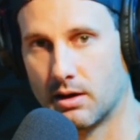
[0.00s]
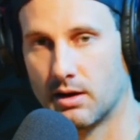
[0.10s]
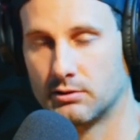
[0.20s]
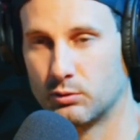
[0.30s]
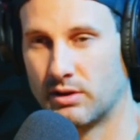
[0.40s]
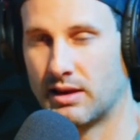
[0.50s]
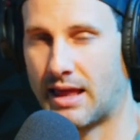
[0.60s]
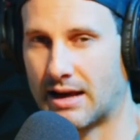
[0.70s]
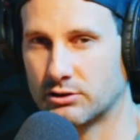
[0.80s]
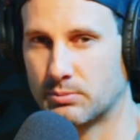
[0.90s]
So we didn't
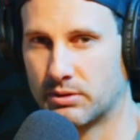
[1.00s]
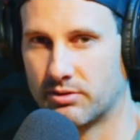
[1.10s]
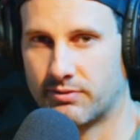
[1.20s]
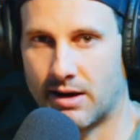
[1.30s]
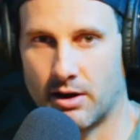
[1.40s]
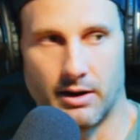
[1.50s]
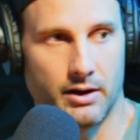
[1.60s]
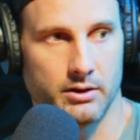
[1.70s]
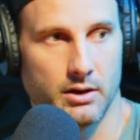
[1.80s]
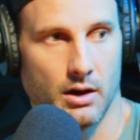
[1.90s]
actually put the fire out.
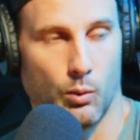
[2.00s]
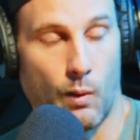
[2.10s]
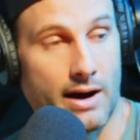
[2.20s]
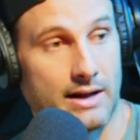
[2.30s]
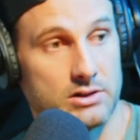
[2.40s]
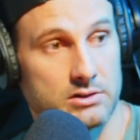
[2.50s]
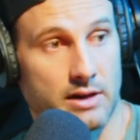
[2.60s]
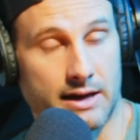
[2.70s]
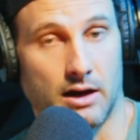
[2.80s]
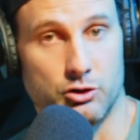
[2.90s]
Why not just
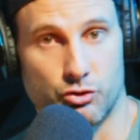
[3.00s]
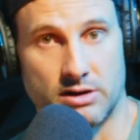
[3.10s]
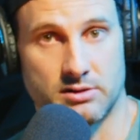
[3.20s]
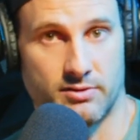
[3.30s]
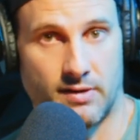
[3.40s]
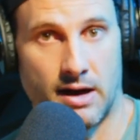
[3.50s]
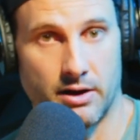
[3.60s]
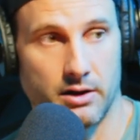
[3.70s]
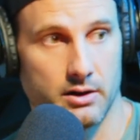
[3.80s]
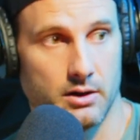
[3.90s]
like address the fire?